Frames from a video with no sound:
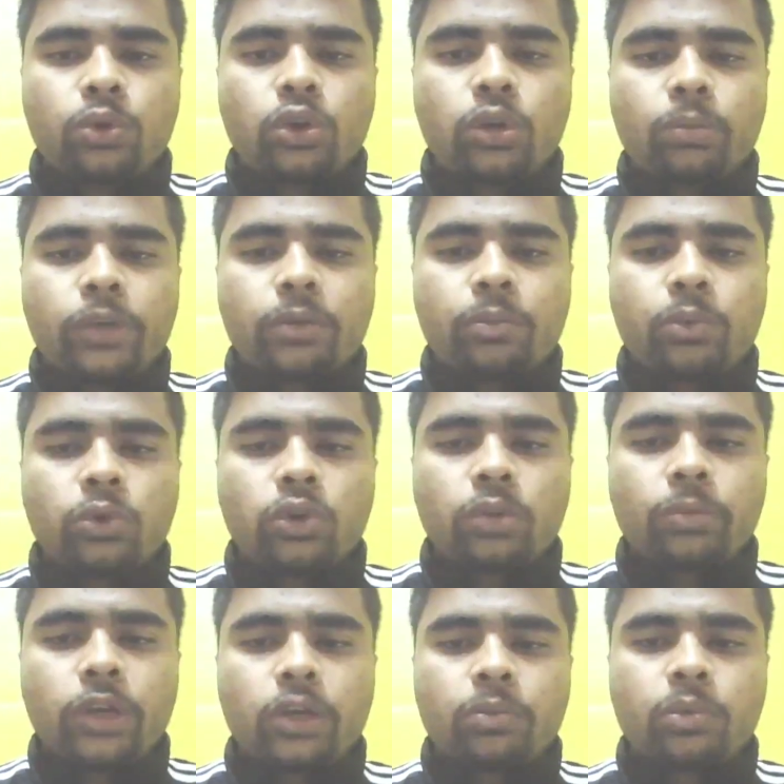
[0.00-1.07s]
4 by 4
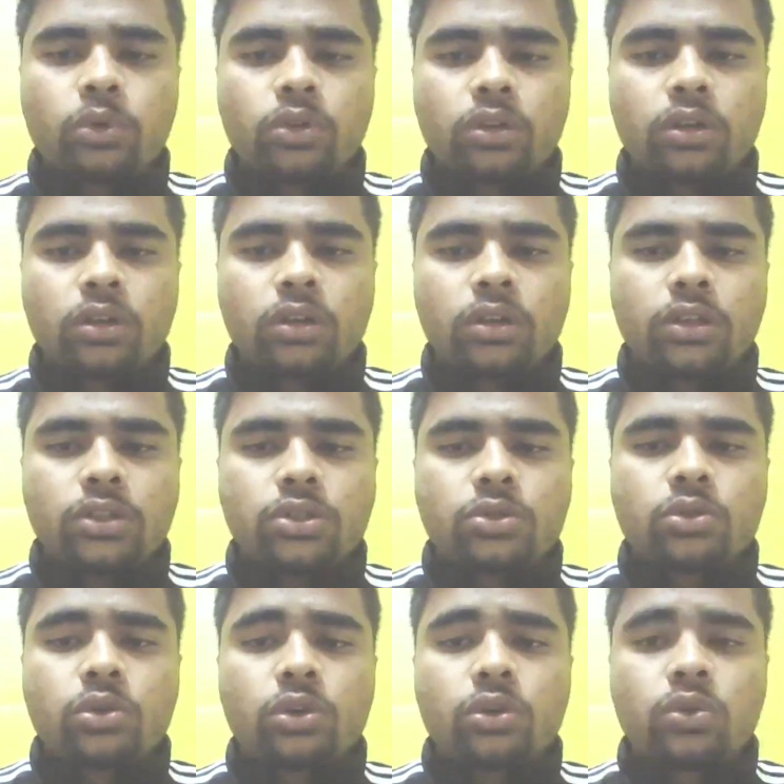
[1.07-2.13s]
by 4 is
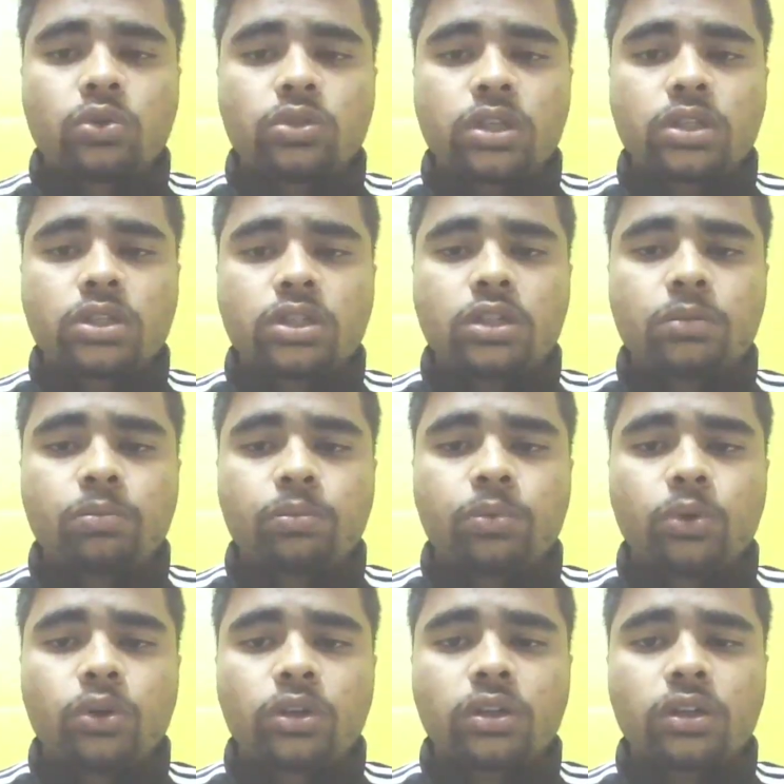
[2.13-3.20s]
equal to
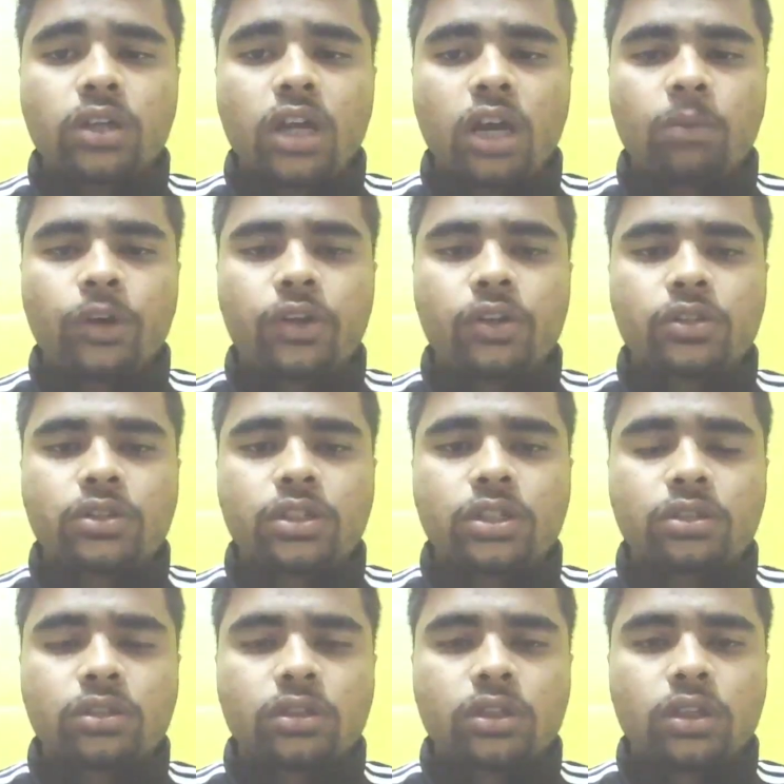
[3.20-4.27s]
64 amino
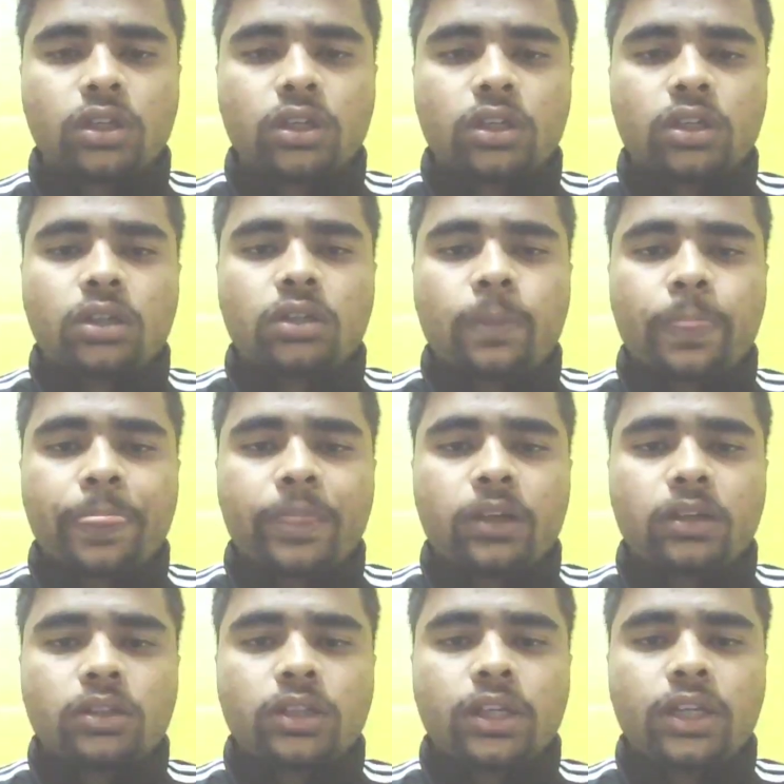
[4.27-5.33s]
acids.
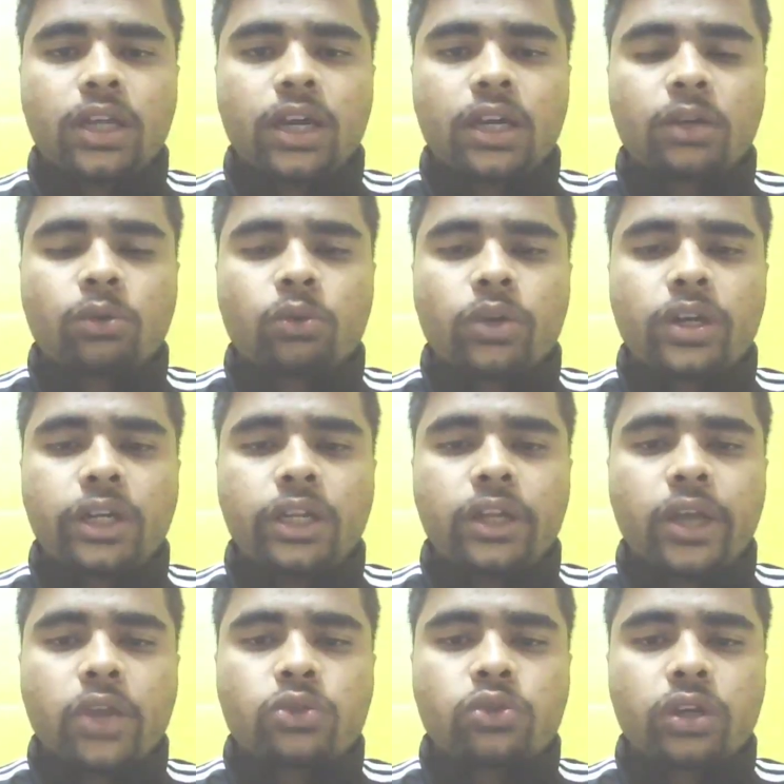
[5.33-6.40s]
There are 20
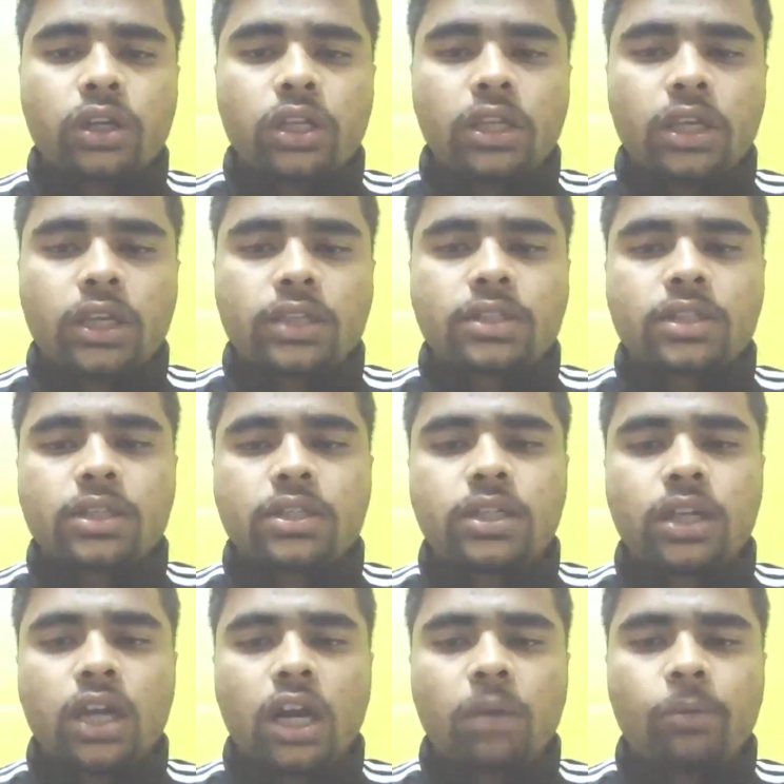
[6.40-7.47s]
naturally
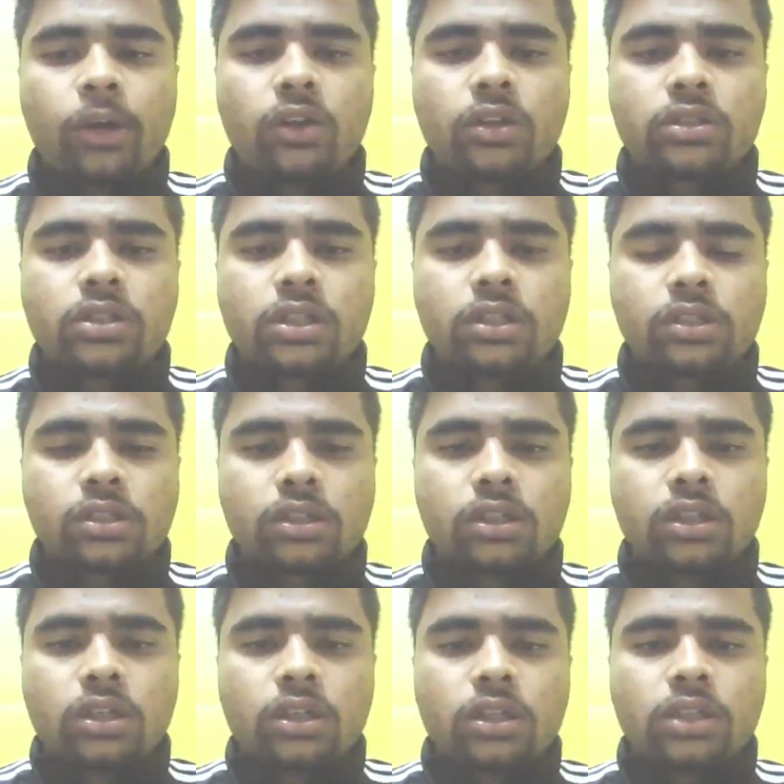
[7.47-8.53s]
existing amino acids.
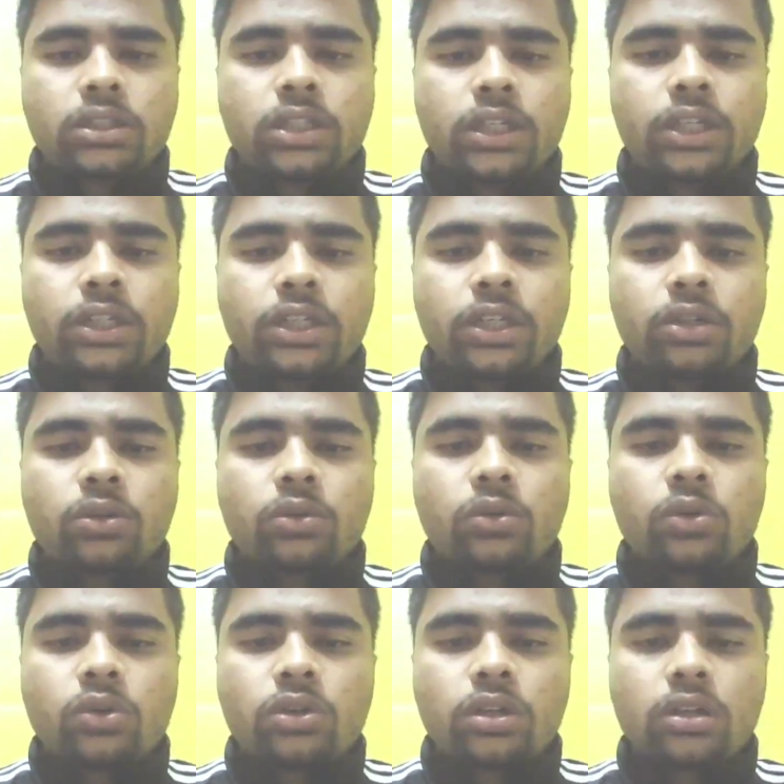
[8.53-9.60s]
The genetic
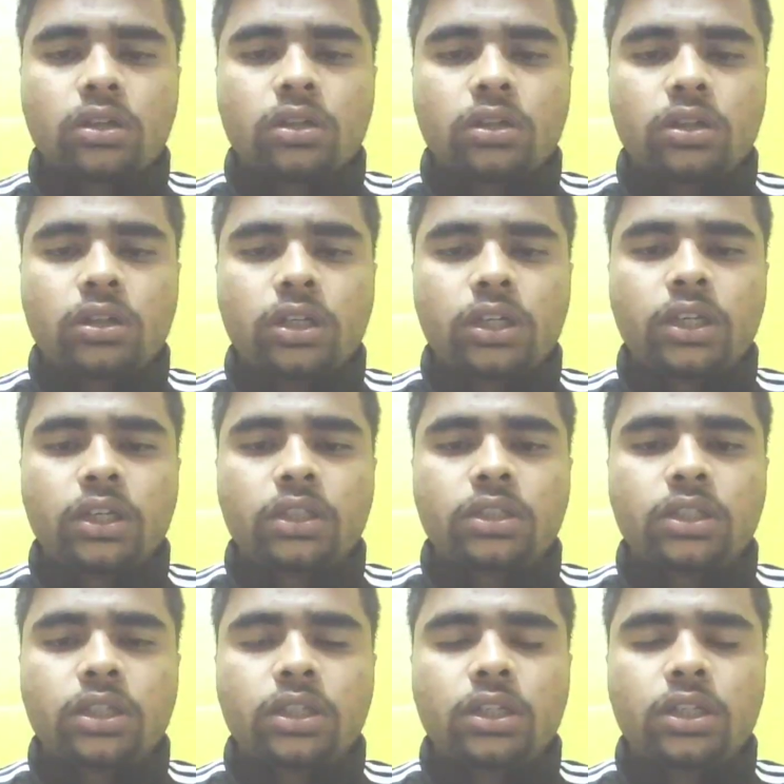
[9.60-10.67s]
code
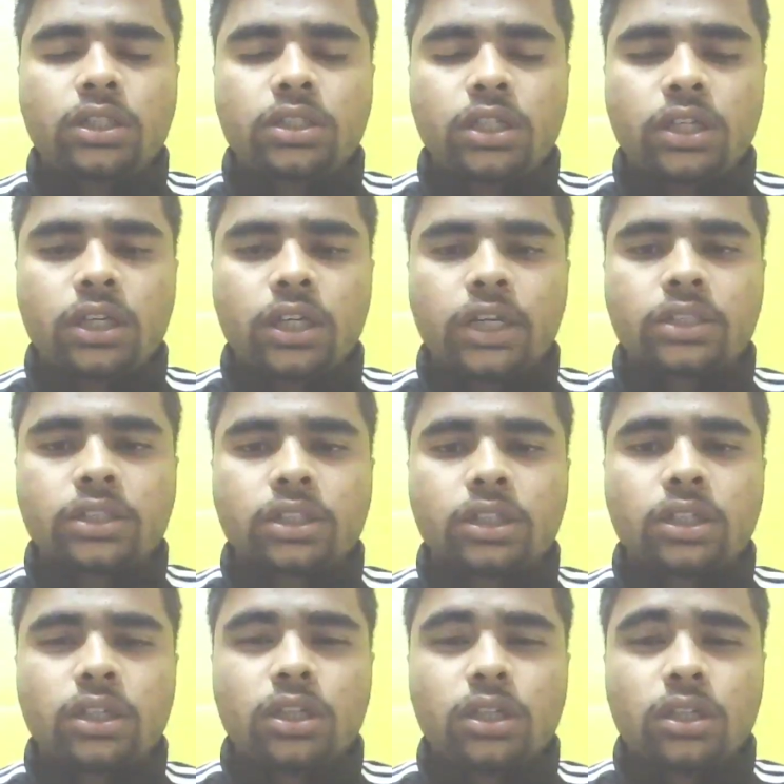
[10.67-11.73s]
degenerates.
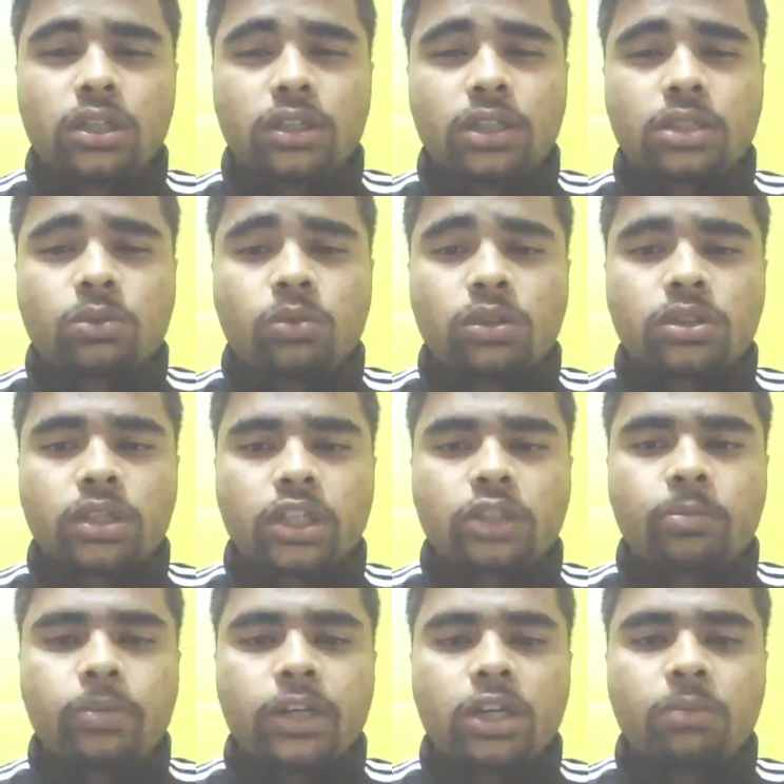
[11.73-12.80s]
This was
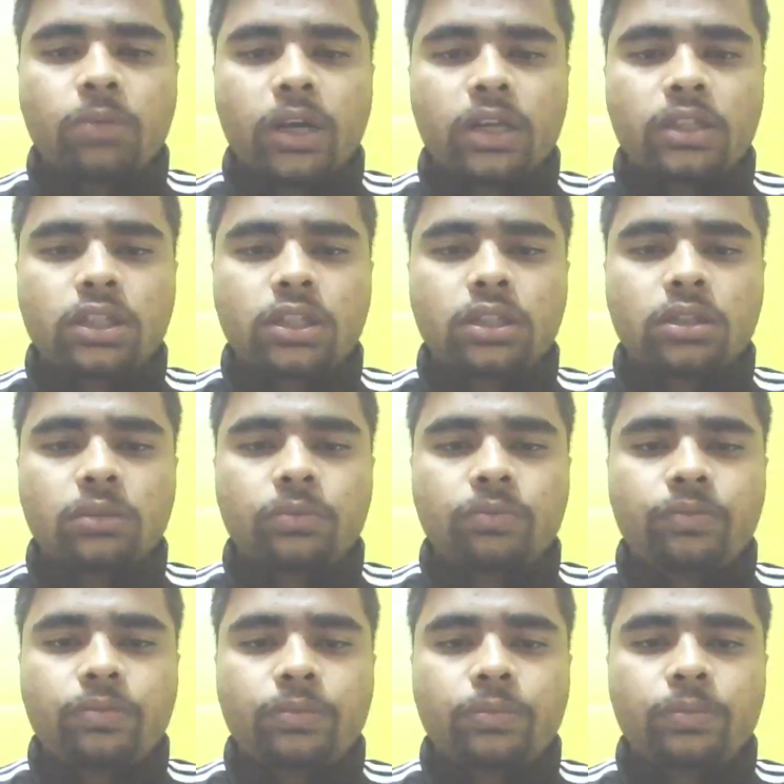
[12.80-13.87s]
explained by the